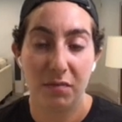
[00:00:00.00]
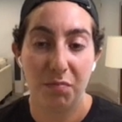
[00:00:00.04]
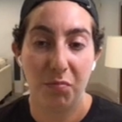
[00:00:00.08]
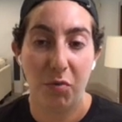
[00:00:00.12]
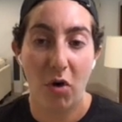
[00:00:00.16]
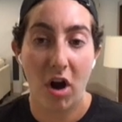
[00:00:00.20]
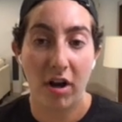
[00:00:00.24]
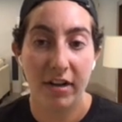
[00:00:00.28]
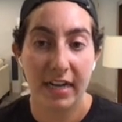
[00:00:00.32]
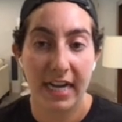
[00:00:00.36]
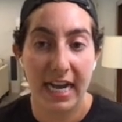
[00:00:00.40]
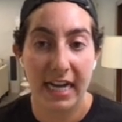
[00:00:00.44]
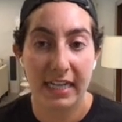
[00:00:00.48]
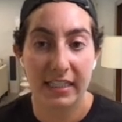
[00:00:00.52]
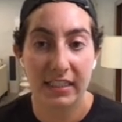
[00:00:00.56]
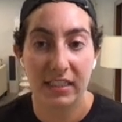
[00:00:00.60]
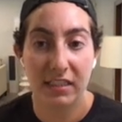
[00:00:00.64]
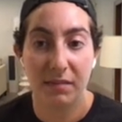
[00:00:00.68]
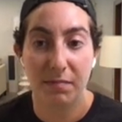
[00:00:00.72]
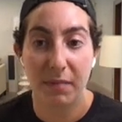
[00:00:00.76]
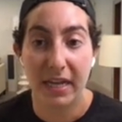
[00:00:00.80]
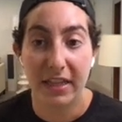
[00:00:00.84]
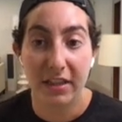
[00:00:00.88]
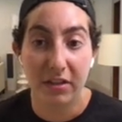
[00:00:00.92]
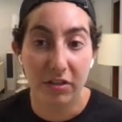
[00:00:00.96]

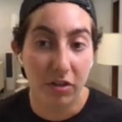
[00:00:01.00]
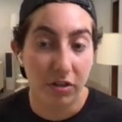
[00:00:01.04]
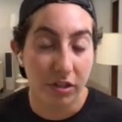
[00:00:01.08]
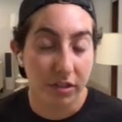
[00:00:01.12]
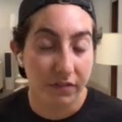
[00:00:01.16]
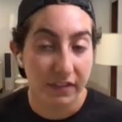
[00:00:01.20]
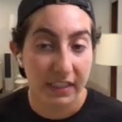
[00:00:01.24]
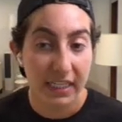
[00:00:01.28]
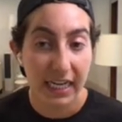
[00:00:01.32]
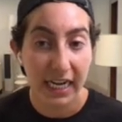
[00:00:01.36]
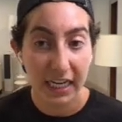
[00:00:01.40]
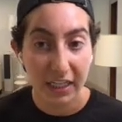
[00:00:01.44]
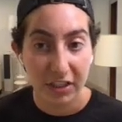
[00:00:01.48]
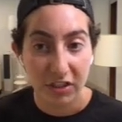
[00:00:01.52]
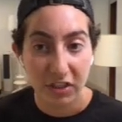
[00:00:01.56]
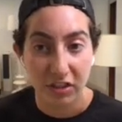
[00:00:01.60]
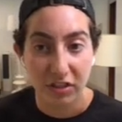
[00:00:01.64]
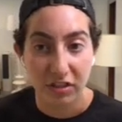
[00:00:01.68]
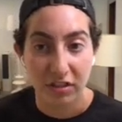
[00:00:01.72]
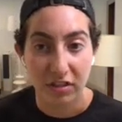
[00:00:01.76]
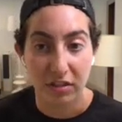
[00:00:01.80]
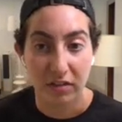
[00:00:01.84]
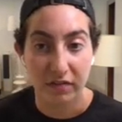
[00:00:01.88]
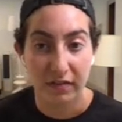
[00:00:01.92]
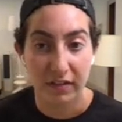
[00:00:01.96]
broadcasted by the notification
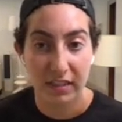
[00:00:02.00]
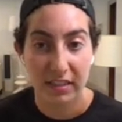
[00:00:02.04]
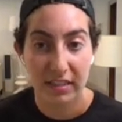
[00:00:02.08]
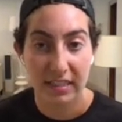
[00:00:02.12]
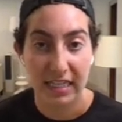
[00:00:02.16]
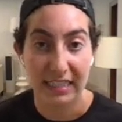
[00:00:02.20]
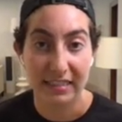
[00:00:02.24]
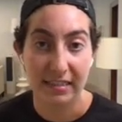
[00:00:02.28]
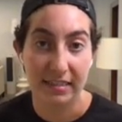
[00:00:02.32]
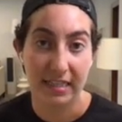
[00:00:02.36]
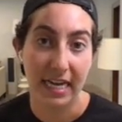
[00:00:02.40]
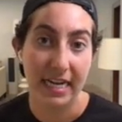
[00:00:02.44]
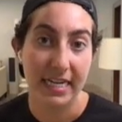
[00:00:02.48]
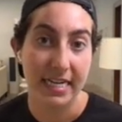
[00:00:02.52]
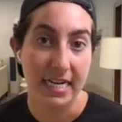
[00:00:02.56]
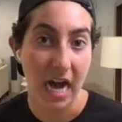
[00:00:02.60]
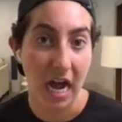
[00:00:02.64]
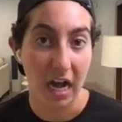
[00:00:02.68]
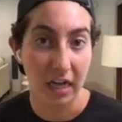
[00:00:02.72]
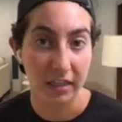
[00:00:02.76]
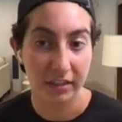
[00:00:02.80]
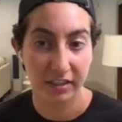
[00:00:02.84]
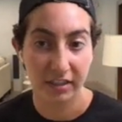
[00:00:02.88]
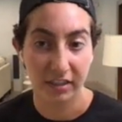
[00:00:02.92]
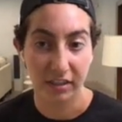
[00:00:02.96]
service. That's that
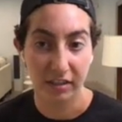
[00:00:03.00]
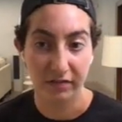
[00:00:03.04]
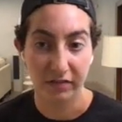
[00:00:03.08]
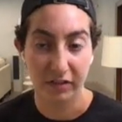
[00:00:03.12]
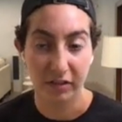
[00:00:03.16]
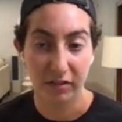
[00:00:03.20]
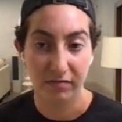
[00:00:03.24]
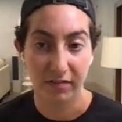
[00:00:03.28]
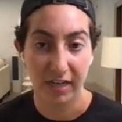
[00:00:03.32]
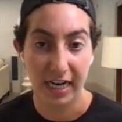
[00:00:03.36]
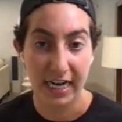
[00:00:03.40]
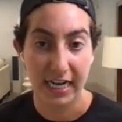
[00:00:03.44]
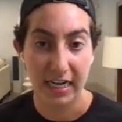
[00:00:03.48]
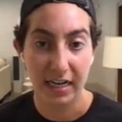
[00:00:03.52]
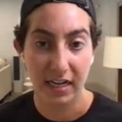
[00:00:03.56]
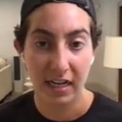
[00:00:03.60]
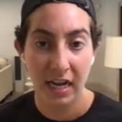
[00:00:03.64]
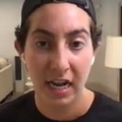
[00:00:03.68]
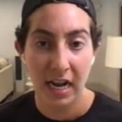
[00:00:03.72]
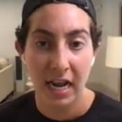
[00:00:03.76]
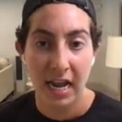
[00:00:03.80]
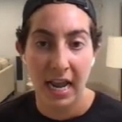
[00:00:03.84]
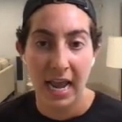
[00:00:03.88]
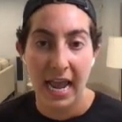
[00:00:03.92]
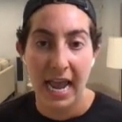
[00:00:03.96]
not server, right?
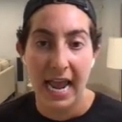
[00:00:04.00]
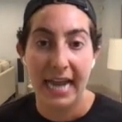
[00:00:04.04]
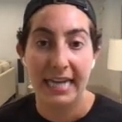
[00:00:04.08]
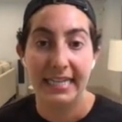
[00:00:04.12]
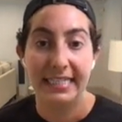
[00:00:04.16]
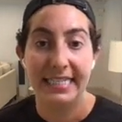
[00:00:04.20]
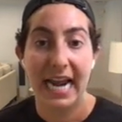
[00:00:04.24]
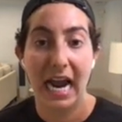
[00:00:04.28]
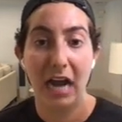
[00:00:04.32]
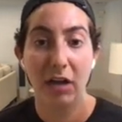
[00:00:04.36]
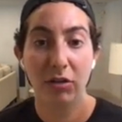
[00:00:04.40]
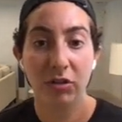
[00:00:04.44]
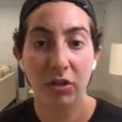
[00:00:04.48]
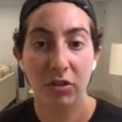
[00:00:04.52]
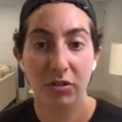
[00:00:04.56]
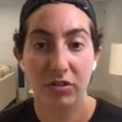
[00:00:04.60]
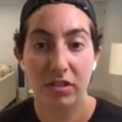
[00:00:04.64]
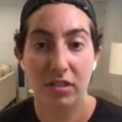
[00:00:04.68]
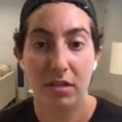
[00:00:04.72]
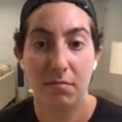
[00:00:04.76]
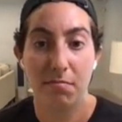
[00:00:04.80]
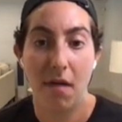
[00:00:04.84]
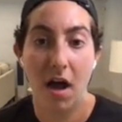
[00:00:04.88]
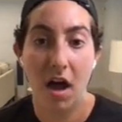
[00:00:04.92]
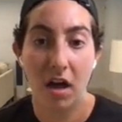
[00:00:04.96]
And downloads
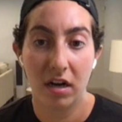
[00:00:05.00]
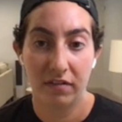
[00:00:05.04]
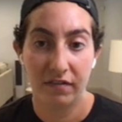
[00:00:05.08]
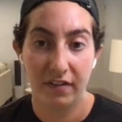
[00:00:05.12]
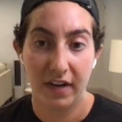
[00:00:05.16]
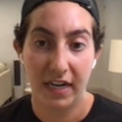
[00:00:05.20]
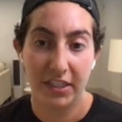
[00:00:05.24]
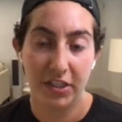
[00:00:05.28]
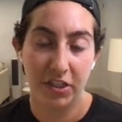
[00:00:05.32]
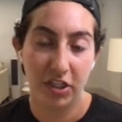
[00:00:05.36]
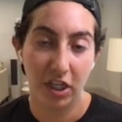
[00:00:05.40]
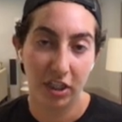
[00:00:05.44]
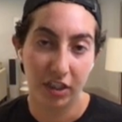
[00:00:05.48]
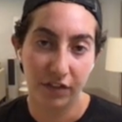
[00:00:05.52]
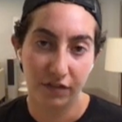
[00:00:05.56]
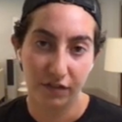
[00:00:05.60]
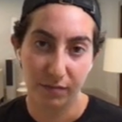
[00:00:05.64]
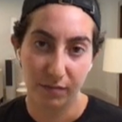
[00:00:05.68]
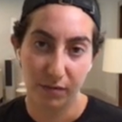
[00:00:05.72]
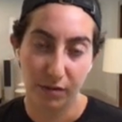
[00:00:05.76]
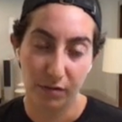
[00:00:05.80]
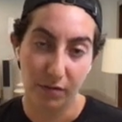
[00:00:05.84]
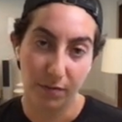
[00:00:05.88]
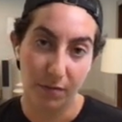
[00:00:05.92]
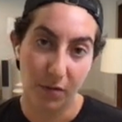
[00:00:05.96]
the modified chunks
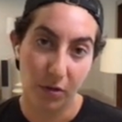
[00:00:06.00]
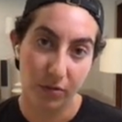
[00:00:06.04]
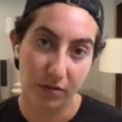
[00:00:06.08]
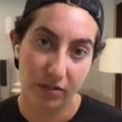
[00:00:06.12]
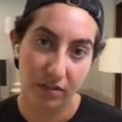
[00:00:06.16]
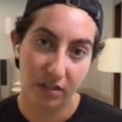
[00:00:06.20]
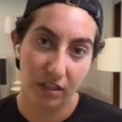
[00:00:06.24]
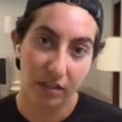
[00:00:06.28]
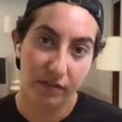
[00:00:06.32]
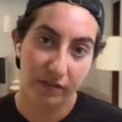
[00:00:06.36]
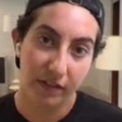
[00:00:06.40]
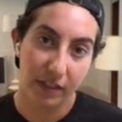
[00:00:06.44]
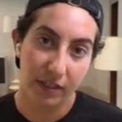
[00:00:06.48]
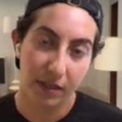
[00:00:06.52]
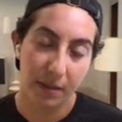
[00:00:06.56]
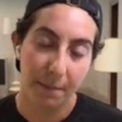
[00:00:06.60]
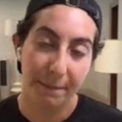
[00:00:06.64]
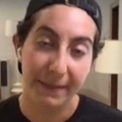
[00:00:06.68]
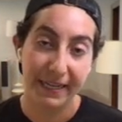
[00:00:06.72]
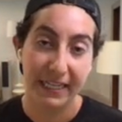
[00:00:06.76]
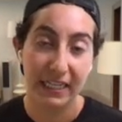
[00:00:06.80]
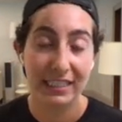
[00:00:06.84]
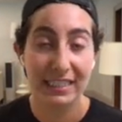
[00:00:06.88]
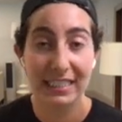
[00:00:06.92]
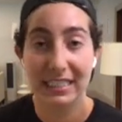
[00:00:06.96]
from the remote server.
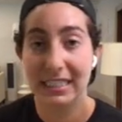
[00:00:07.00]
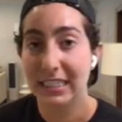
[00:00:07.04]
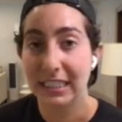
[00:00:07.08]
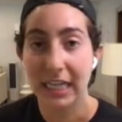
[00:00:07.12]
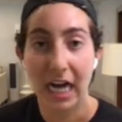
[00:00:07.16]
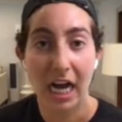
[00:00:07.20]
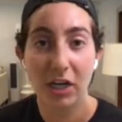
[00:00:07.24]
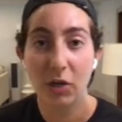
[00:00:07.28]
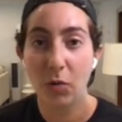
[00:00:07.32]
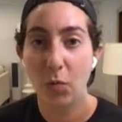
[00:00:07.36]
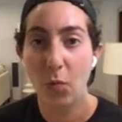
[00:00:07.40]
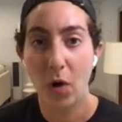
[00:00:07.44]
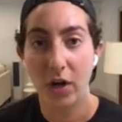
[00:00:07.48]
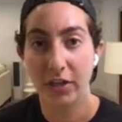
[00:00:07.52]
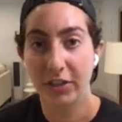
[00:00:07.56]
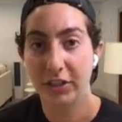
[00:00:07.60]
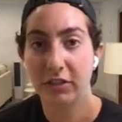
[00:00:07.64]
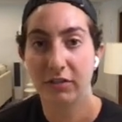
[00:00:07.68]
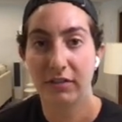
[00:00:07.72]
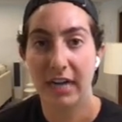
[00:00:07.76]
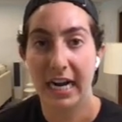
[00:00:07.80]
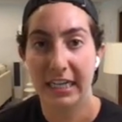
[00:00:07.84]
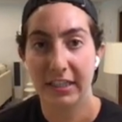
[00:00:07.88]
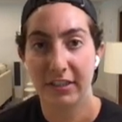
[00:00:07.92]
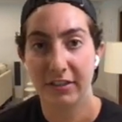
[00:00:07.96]
Because it's not a
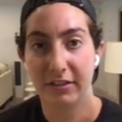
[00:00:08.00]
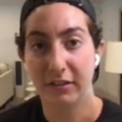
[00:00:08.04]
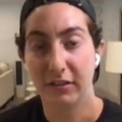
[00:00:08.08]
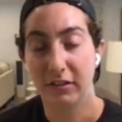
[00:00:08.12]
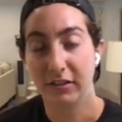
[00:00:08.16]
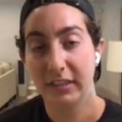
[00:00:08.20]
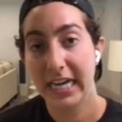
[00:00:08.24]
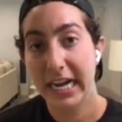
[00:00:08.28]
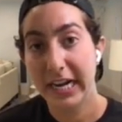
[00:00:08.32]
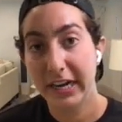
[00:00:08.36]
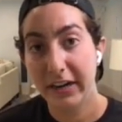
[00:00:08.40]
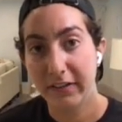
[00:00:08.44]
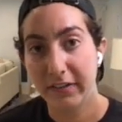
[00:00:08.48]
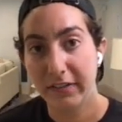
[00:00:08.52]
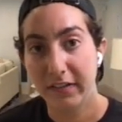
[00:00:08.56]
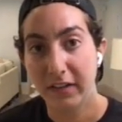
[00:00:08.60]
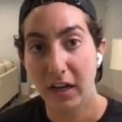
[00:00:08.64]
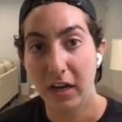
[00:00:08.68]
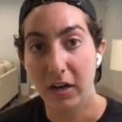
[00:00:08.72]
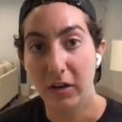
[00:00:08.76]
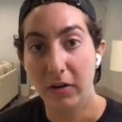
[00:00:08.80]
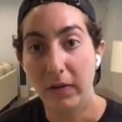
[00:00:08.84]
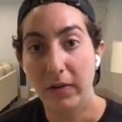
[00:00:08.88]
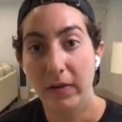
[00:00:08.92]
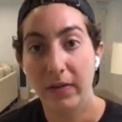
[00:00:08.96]
one-directional data
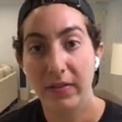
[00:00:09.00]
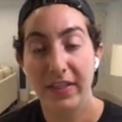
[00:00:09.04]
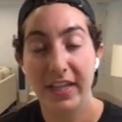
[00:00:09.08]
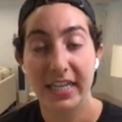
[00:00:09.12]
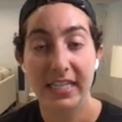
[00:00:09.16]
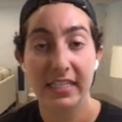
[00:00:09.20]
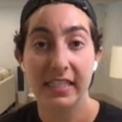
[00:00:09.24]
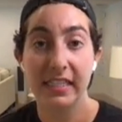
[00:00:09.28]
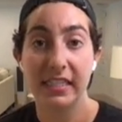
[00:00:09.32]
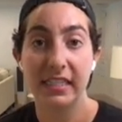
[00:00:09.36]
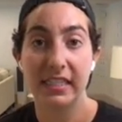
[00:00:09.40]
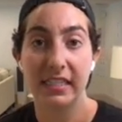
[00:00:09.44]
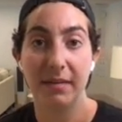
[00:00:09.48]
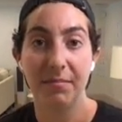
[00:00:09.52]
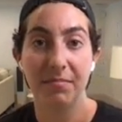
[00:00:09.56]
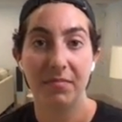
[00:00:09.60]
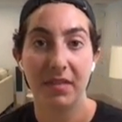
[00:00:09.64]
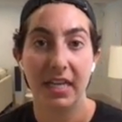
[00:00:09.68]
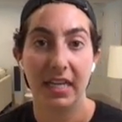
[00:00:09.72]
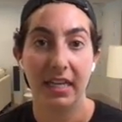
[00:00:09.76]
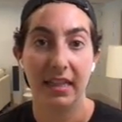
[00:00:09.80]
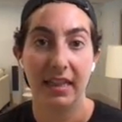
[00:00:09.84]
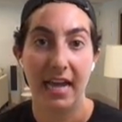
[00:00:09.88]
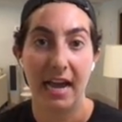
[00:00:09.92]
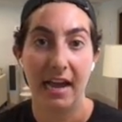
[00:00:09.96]
flow, this is
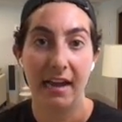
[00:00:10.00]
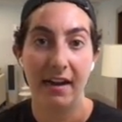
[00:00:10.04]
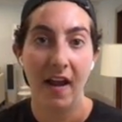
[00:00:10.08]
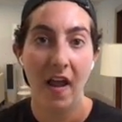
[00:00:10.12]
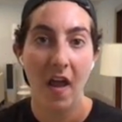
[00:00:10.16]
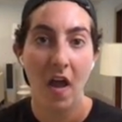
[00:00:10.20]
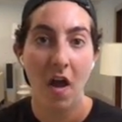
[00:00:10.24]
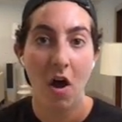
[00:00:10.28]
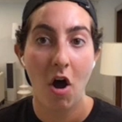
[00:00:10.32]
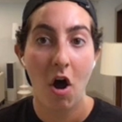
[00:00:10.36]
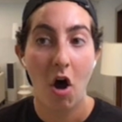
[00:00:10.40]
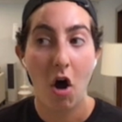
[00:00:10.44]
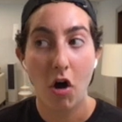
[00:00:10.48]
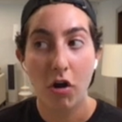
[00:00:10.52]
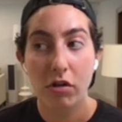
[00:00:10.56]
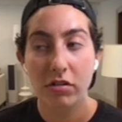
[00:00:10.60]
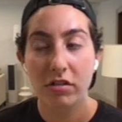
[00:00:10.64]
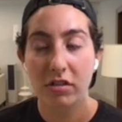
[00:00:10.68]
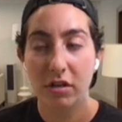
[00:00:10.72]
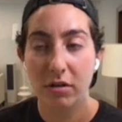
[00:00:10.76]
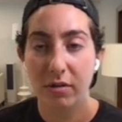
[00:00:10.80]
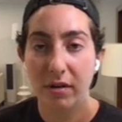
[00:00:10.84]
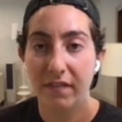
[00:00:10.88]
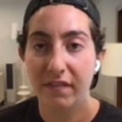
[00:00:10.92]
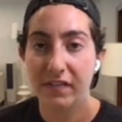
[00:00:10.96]
something that
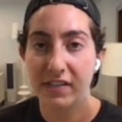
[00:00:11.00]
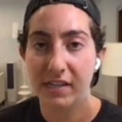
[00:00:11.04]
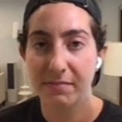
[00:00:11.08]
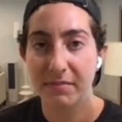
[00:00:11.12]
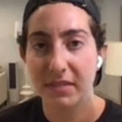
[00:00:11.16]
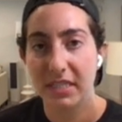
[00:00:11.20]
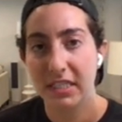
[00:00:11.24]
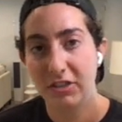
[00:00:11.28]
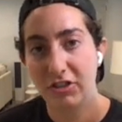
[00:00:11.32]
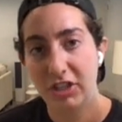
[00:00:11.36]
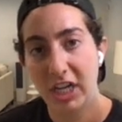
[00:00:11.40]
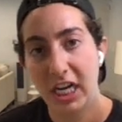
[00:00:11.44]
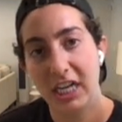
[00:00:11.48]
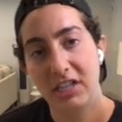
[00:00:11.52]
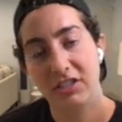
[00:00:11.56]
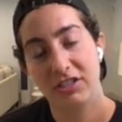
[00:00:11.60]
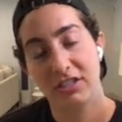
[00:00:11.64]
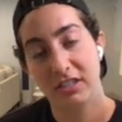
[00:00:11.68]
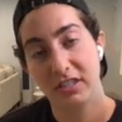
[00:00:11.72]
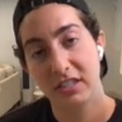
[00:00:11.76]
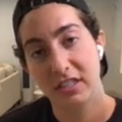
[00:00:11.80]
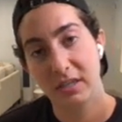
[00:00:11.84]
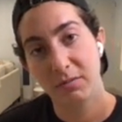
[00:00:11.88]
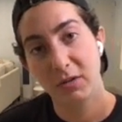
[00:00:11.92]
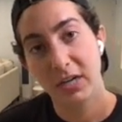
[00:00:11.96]
also, if something changed
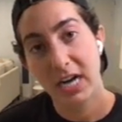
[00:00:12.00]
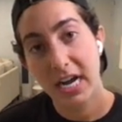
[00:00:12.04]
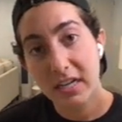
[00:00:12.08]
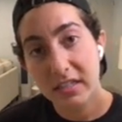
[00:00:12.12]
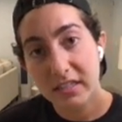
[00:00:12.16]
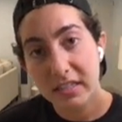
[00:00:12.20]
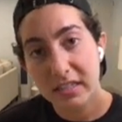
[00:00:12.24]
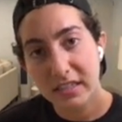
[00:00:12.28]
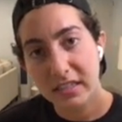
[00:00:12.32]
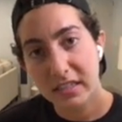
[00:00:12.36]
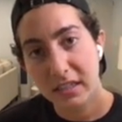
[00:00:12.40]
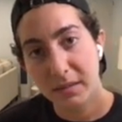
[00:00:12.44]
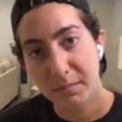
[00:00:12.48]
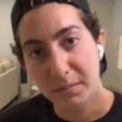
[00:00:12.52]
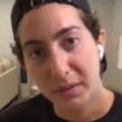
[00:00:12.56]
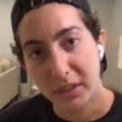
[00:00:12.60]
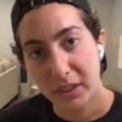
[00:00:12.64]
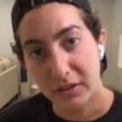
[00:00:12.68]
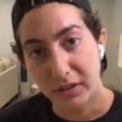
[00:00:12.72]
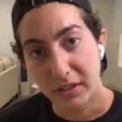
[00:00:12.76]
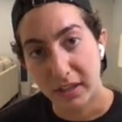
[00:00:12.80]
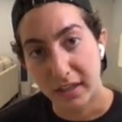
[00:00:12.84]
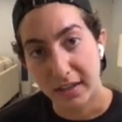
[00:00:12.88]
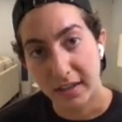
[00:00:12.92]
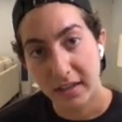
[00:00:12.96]
on someone else's
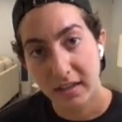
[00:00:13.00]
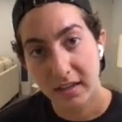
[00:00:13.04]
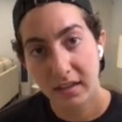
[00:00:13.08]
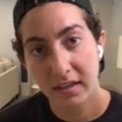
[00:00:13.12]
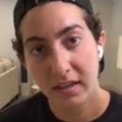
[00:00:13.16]
computer